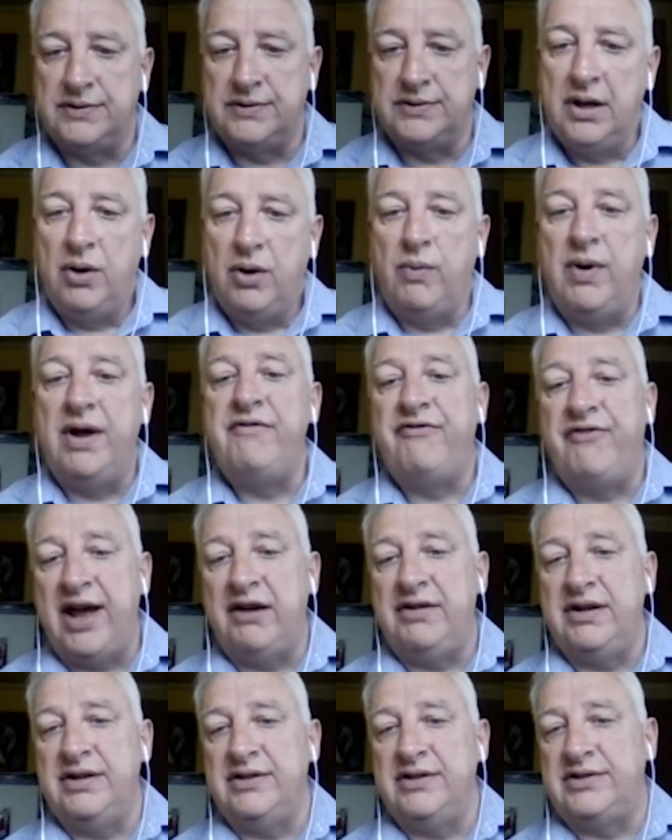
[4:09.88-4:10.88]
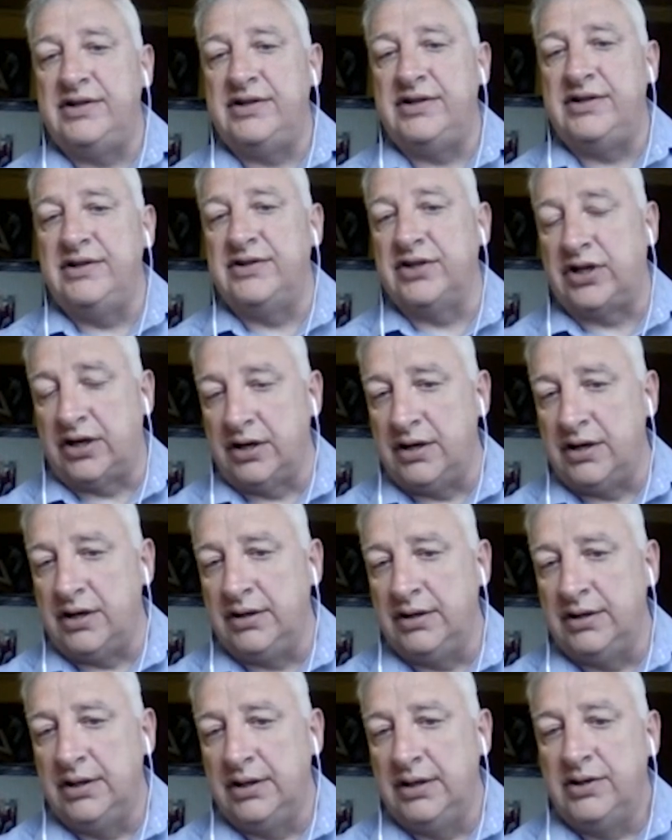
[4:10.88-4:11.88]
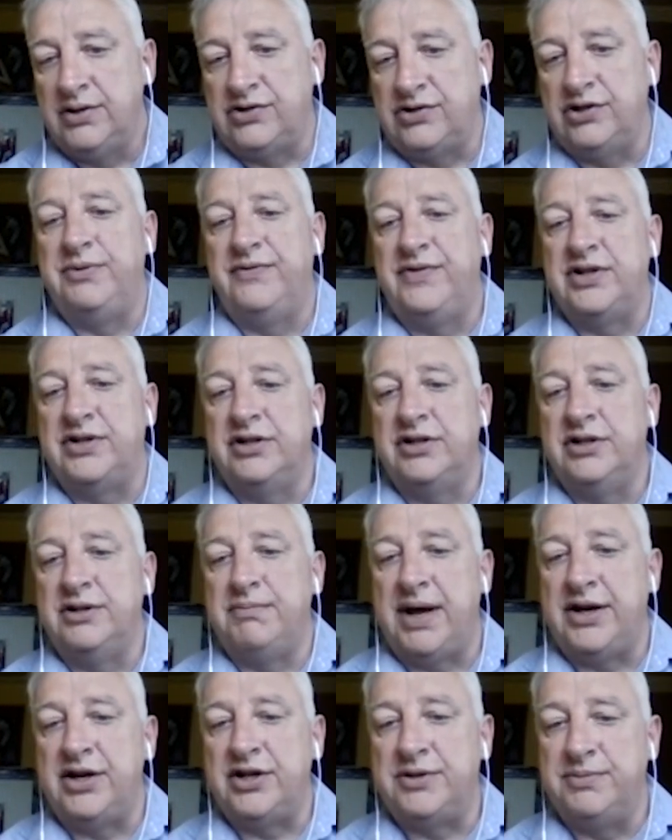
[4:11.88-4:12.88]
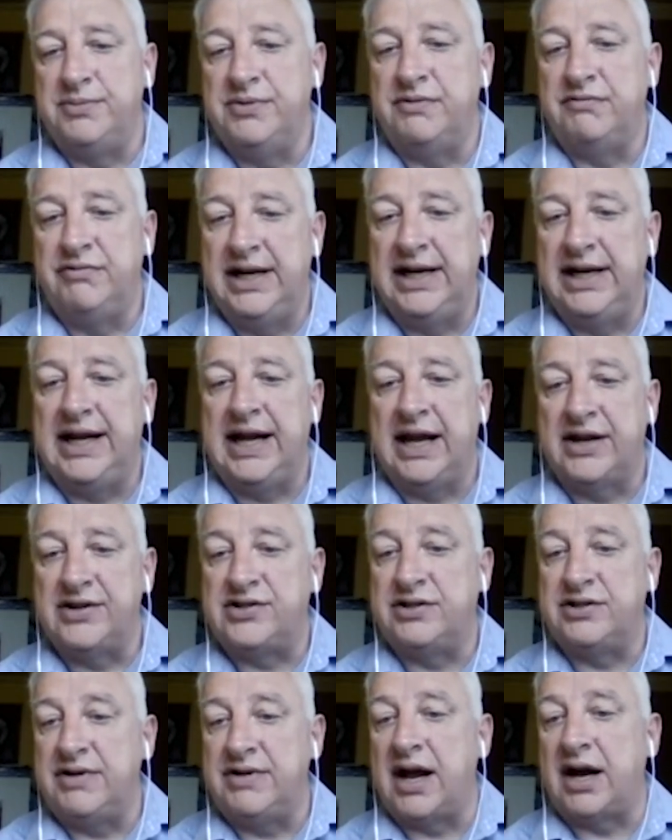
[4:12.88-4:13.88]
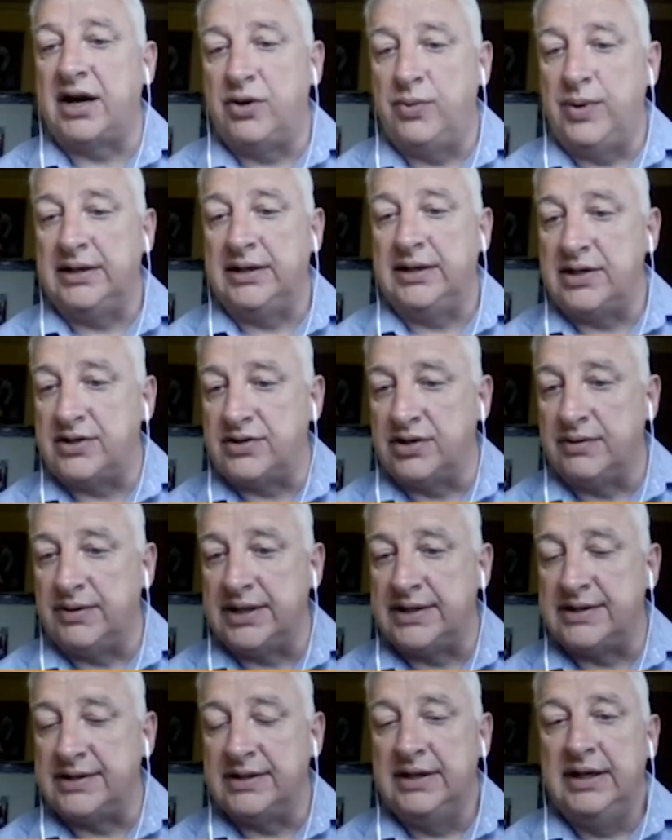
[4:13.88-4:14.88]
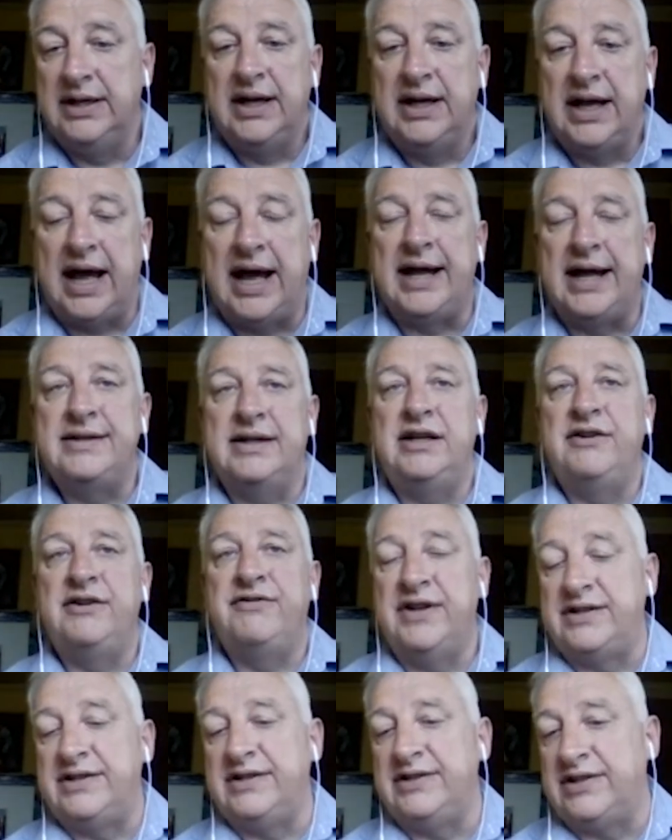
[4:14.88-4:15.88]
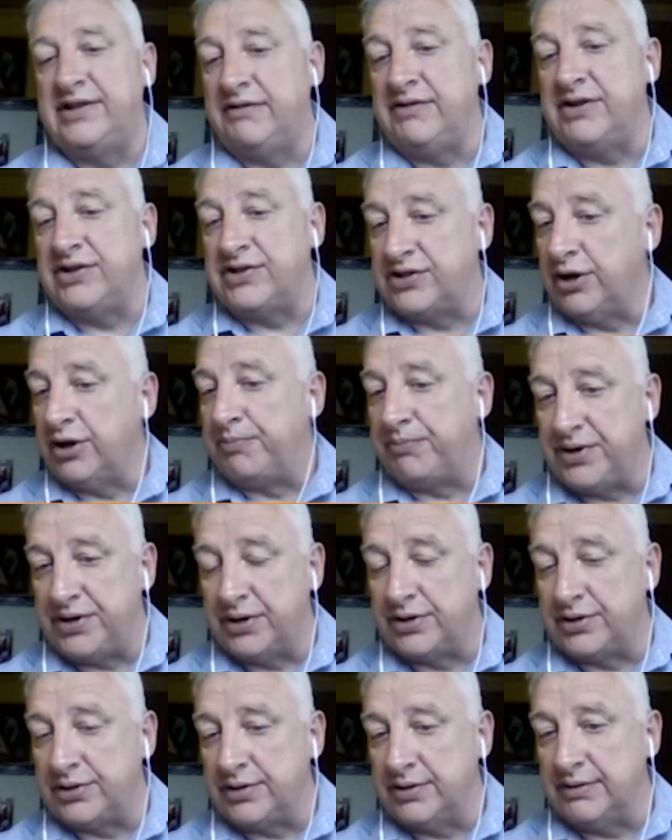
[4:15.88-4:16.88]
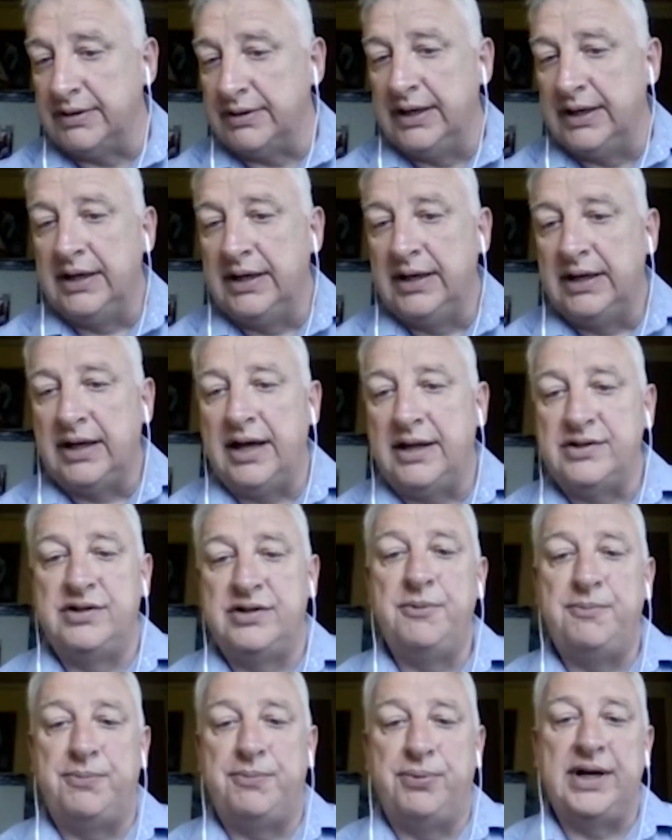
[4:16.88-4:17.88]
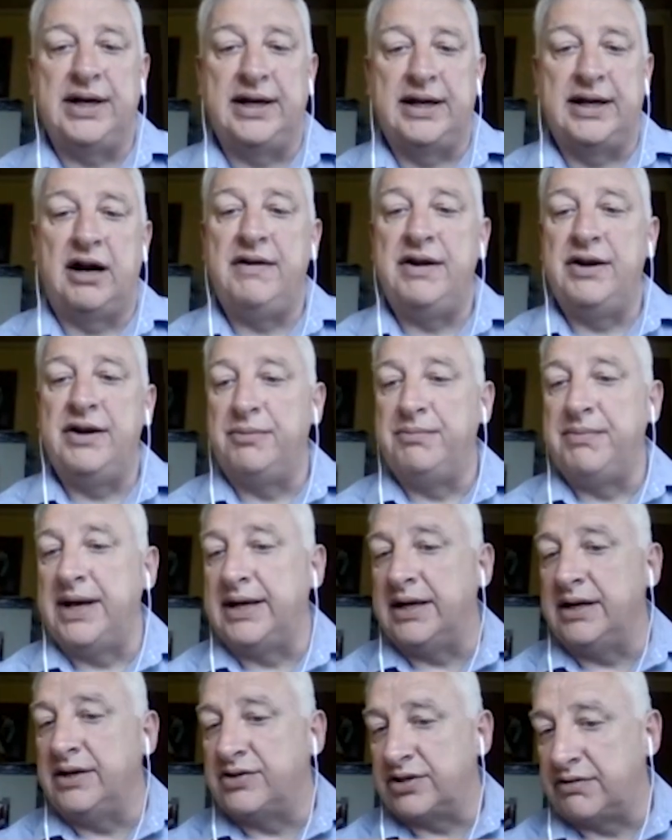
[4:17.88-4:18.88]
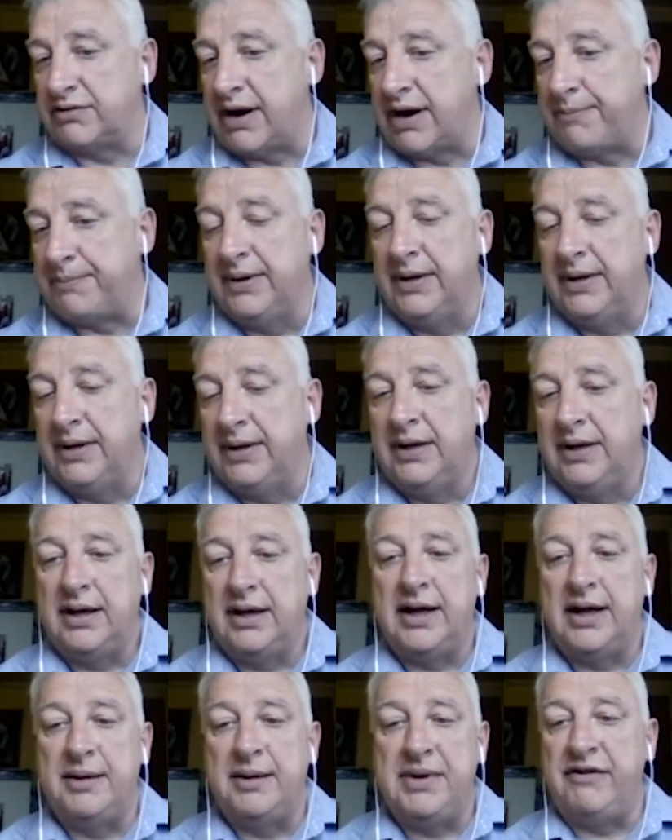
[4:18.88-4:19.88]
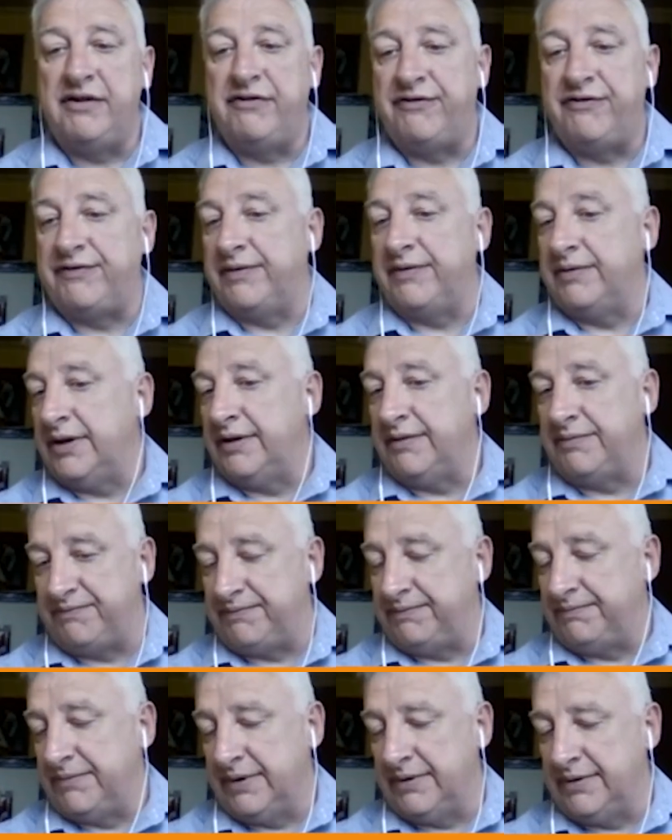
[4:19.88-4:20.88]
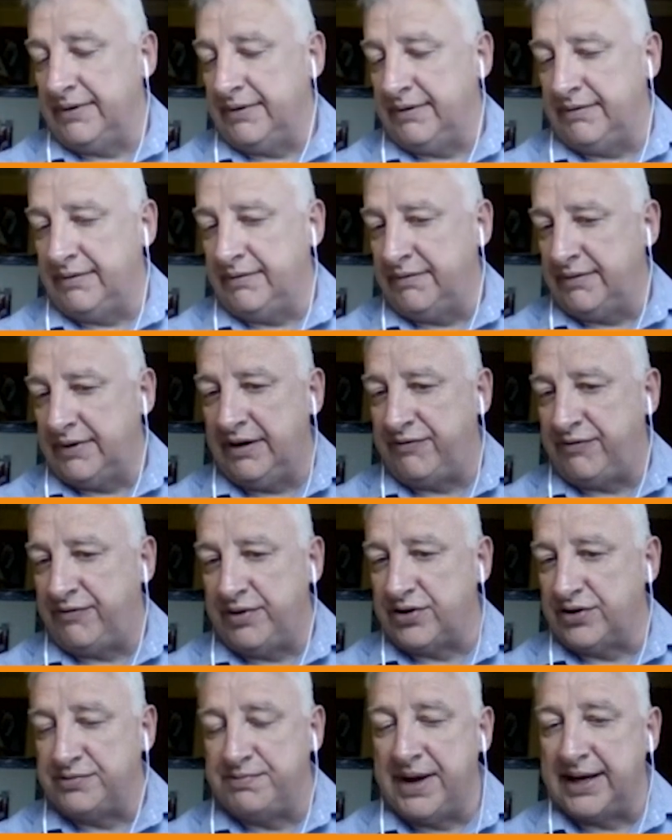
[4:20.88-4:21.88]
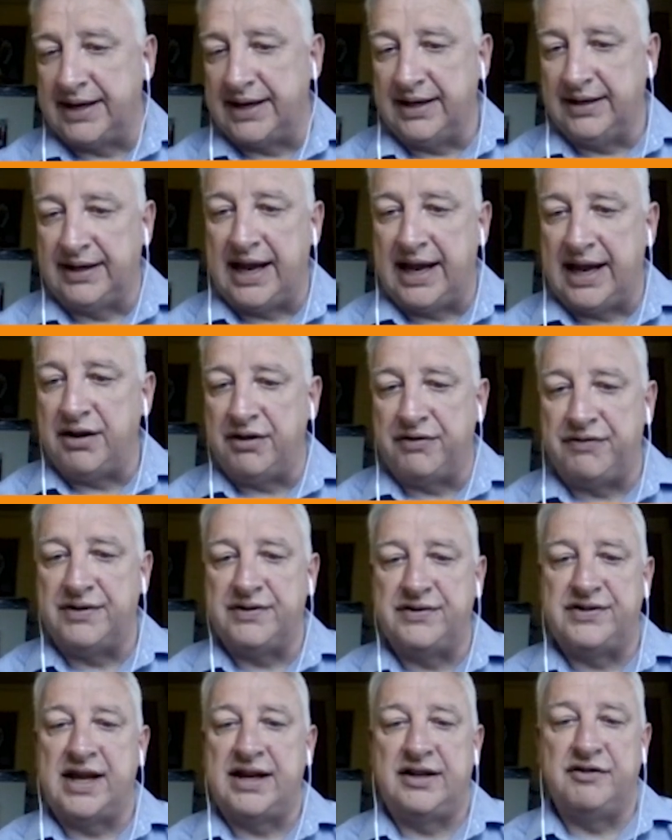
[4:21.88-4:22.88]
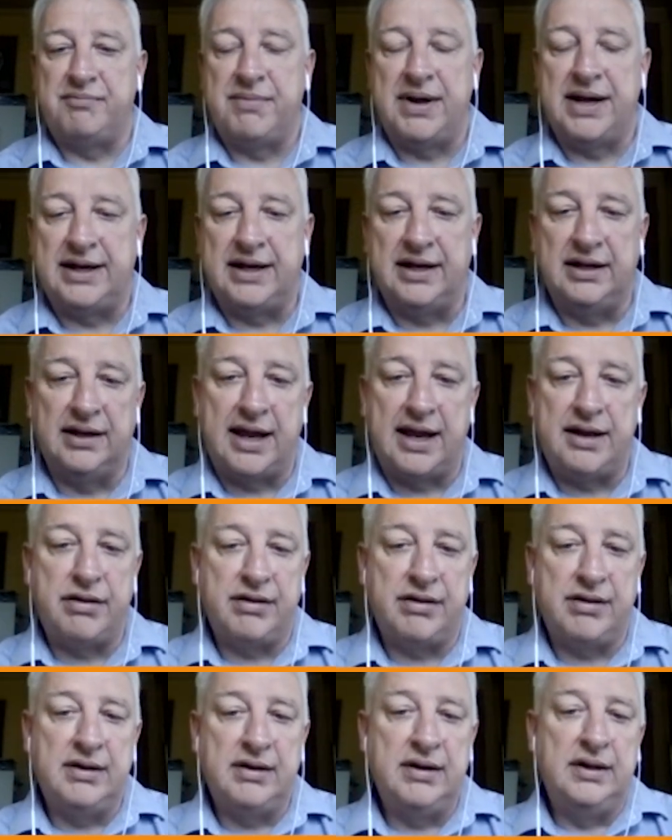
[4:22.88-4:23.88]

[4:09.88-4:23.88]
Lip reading: When variances occur, supervision and management really has to react quickly to it, and if necessary, stop production. There's no point carrying on making scrap if we're just making length for the sake of making length.